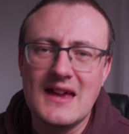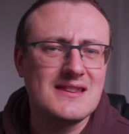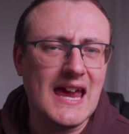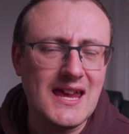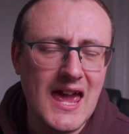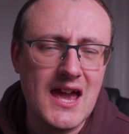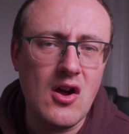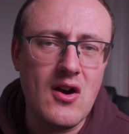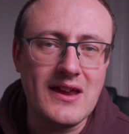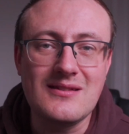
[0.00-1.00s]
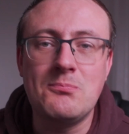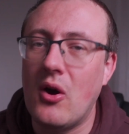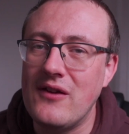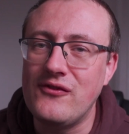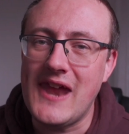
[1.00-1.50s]
Take care, guys.
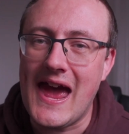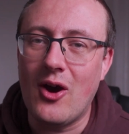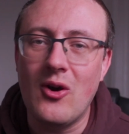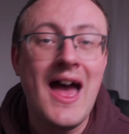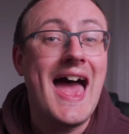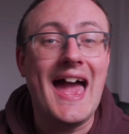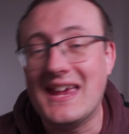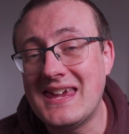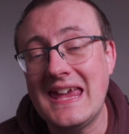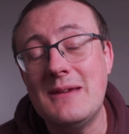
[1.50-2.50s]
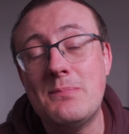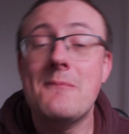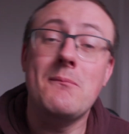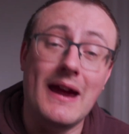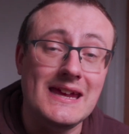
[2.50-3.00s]
Bye for now, and keep
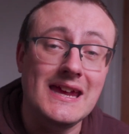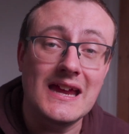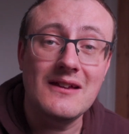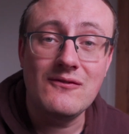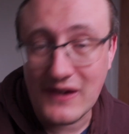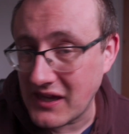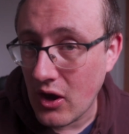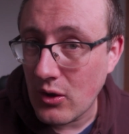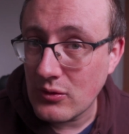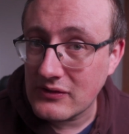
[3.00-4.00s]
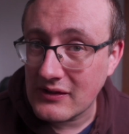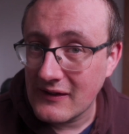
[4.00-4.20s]
making videos.